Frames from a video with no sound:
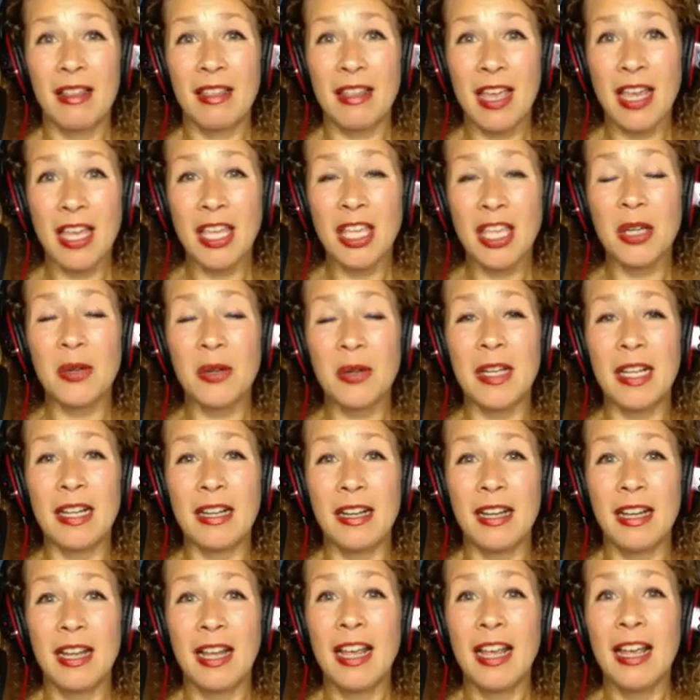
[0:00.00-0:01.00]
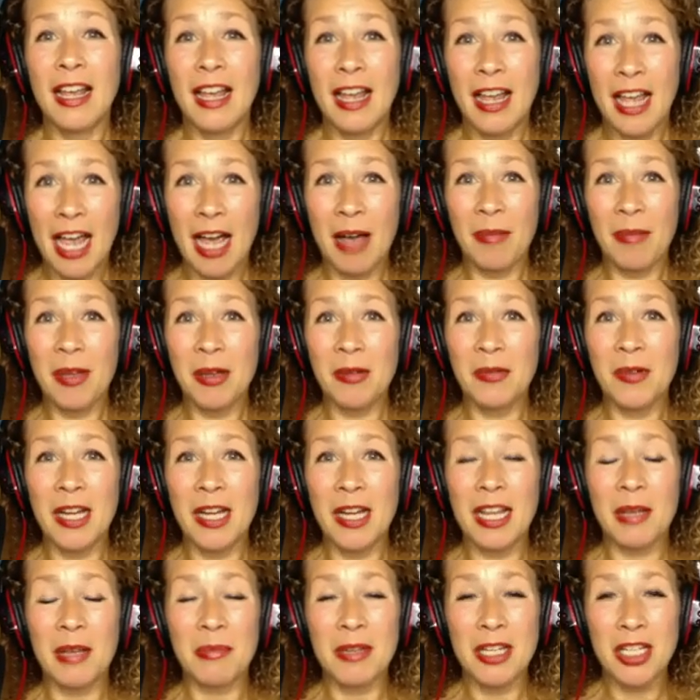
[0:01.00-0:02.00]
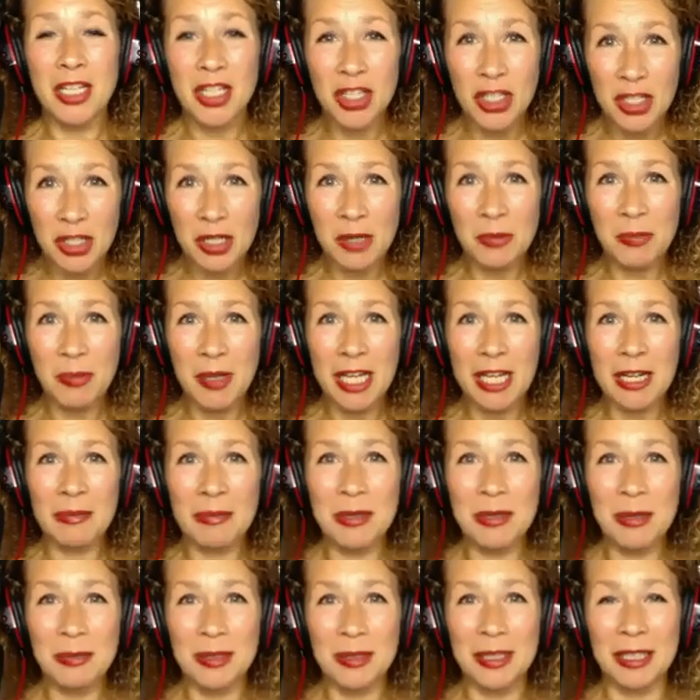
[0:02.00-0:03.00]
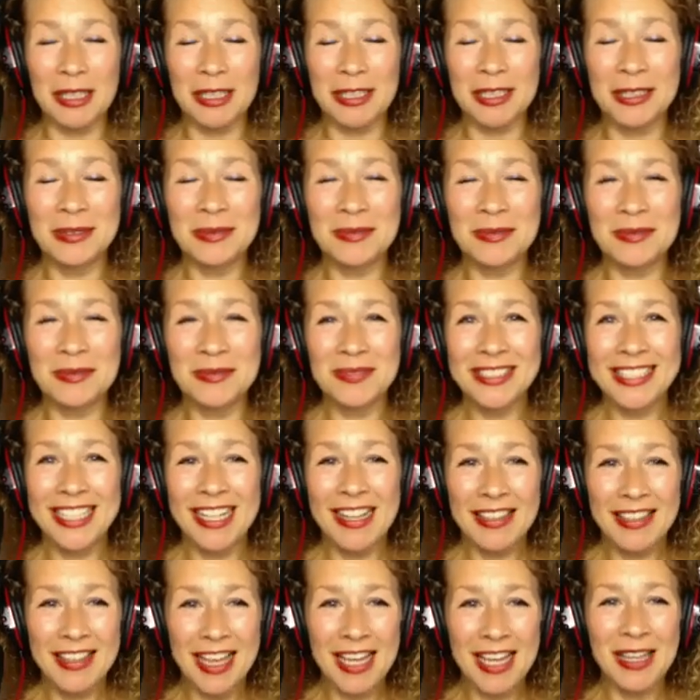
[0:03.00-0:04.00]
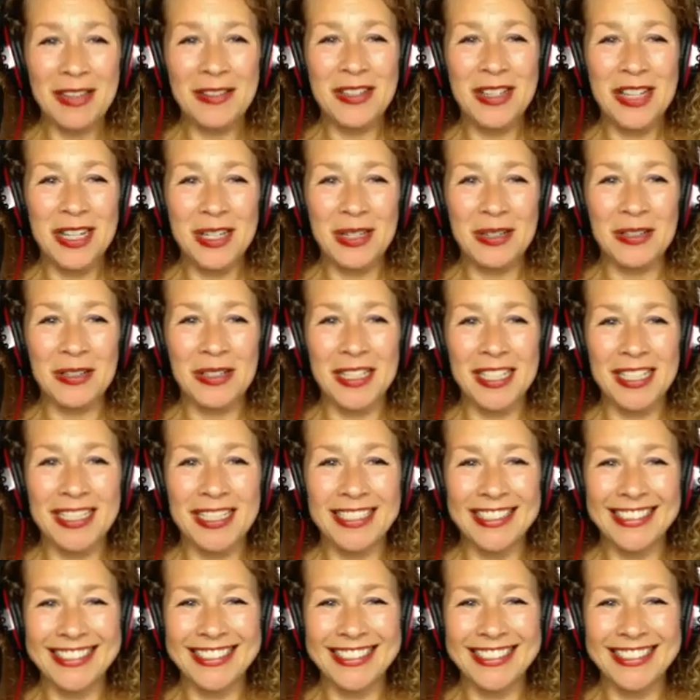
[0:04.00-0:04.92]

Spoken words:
Thank you. And happy reading. Be sure to pick up her book. Thank you, Judge Lloyd.